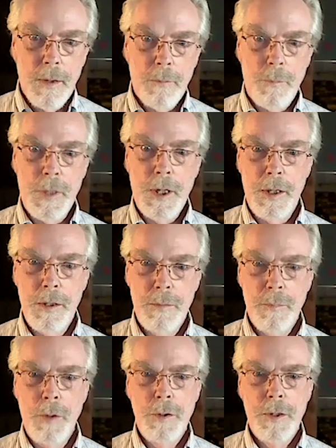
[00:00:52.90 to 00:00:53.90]
because
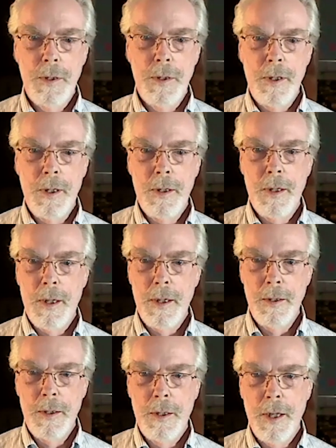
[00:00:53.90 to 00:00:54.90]
most of the
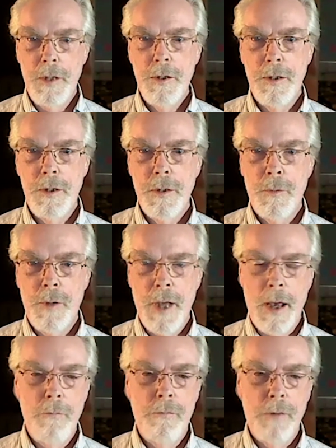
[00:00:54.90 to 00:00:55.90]
indications that we
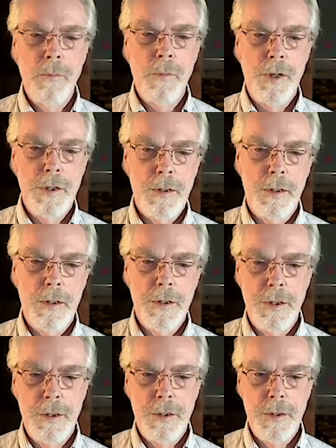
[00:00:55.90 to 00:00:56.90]
have from research
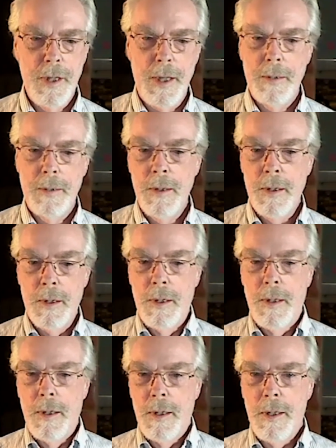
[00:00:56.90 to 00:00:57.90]
is that
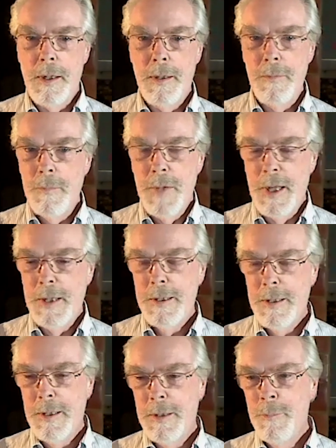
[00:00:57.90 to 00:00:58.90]

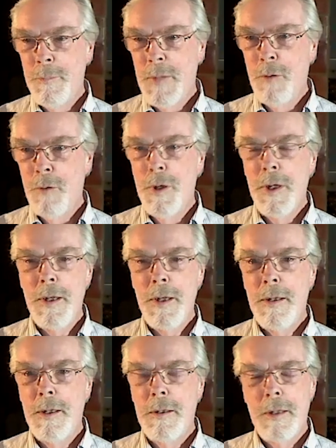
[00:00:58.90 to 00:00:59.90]
really
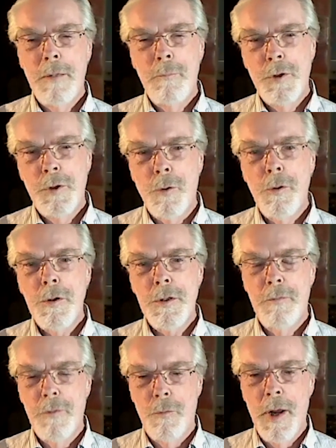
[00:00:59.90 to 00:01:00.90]
the source
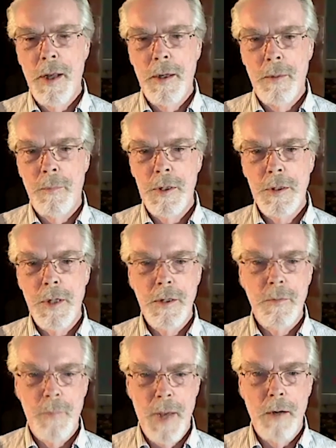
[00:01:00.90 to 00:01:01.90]
of the randomness
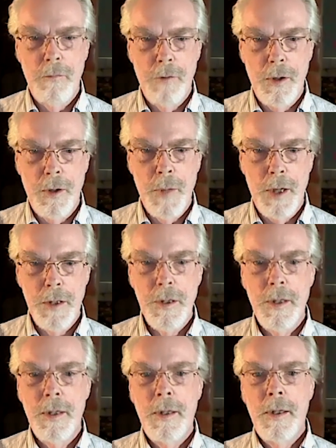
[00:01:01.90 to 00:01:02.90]
doesn't matter very much.
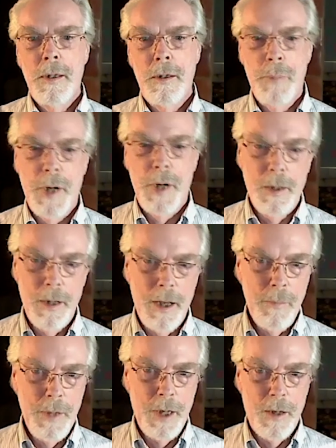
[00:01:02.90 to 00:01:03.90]
The Pear Lab did a